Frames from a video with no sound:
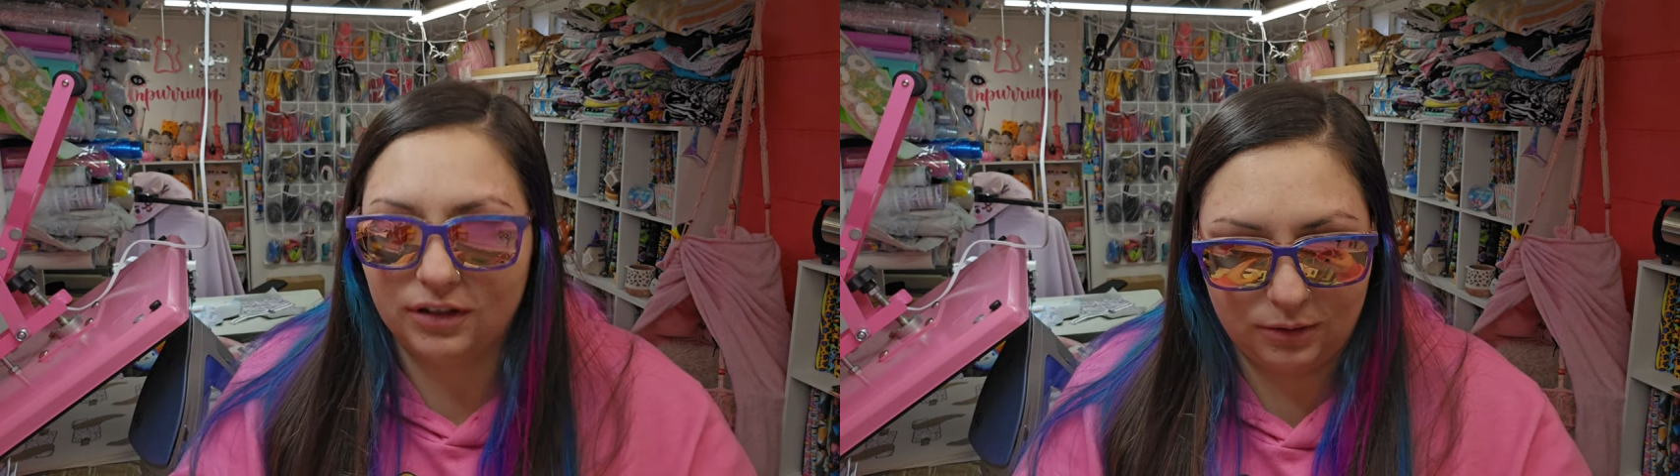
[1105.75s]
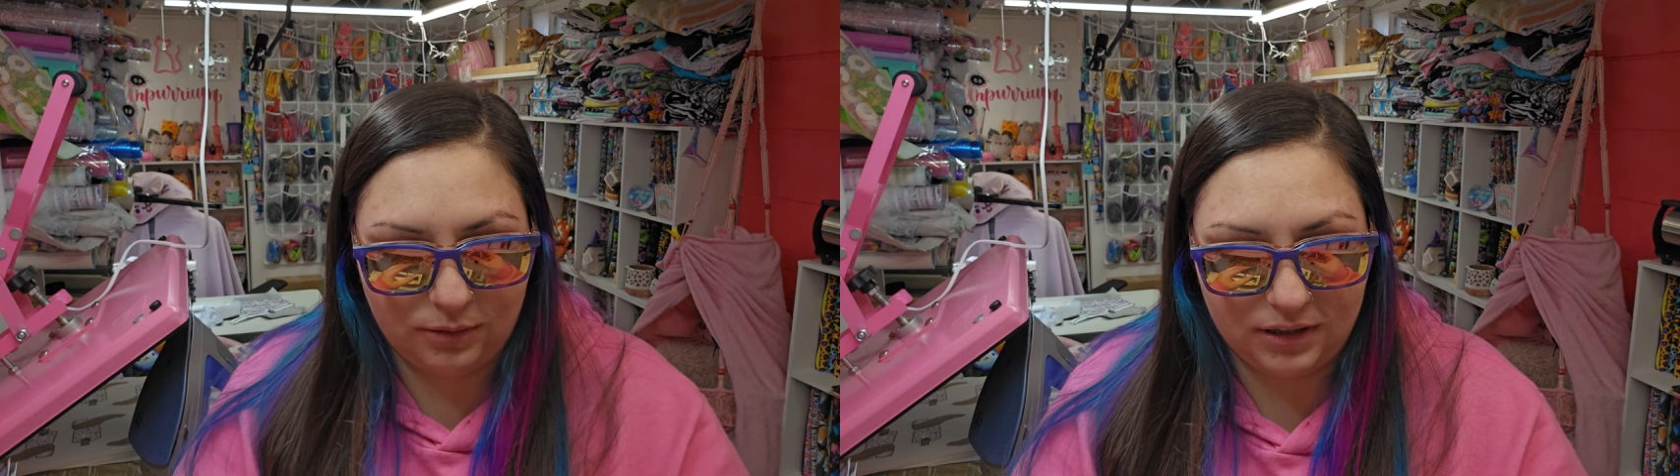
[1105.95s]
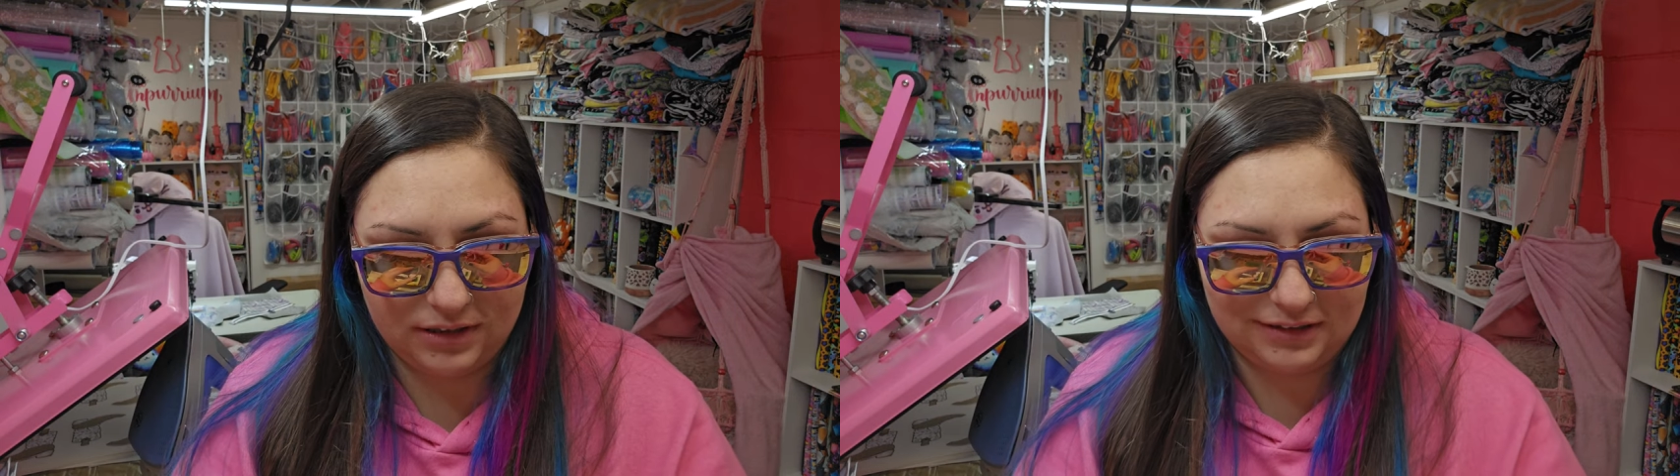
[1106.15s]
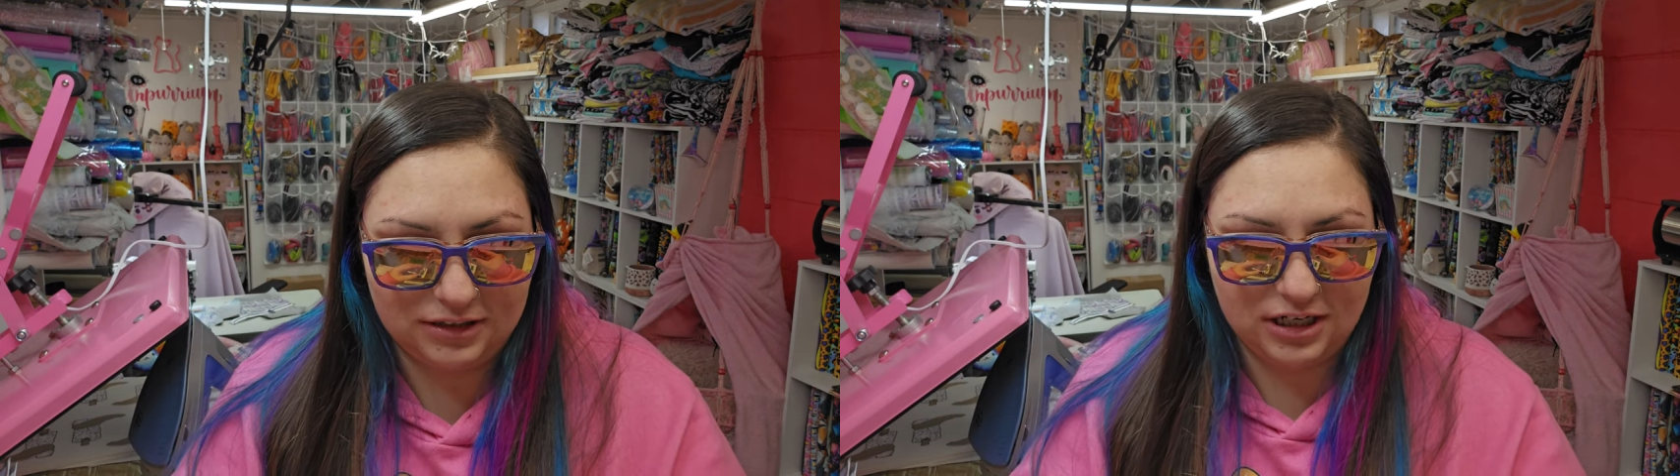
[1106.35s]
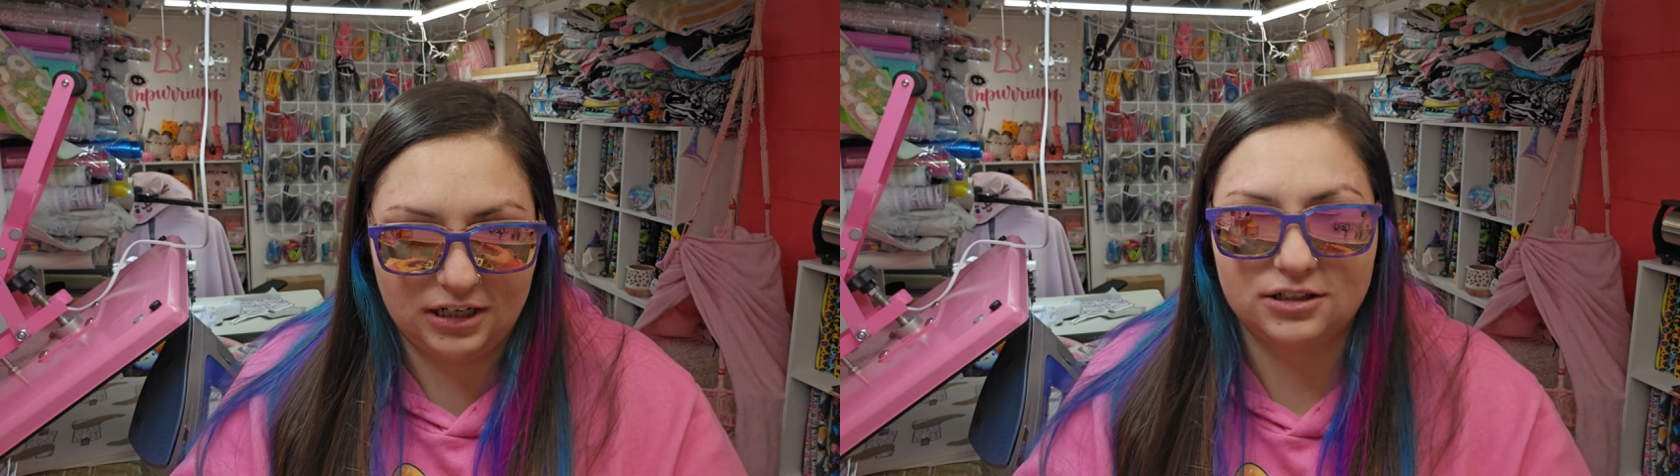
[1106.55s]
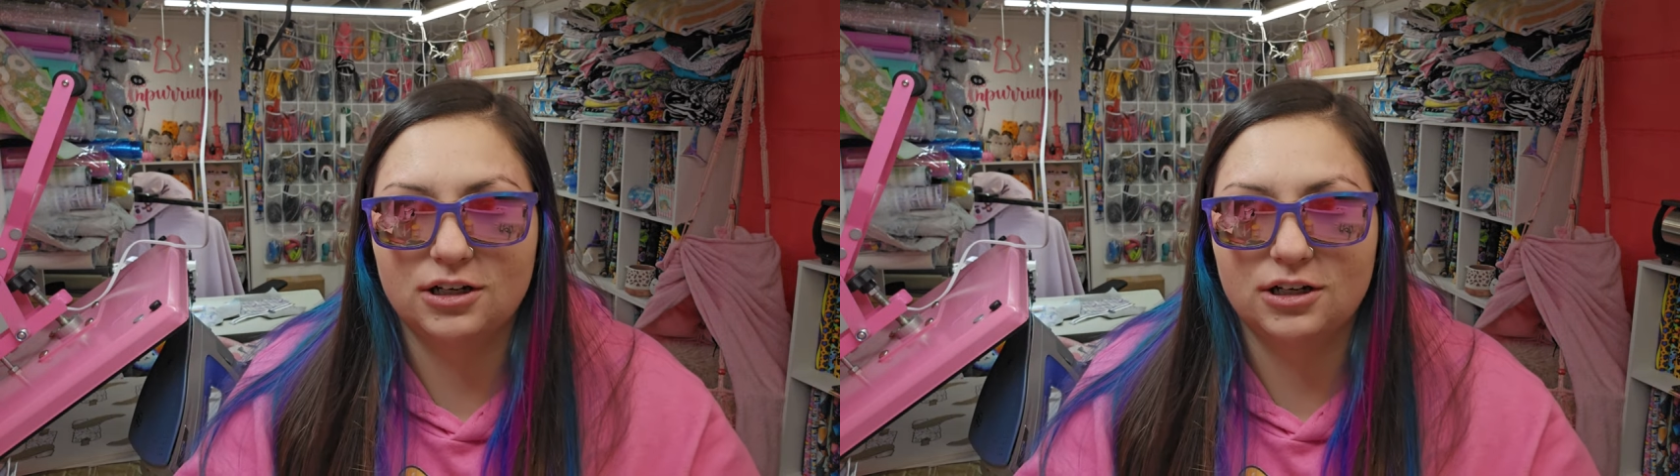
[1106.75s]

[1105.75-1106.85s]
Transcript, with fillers: you wanted to change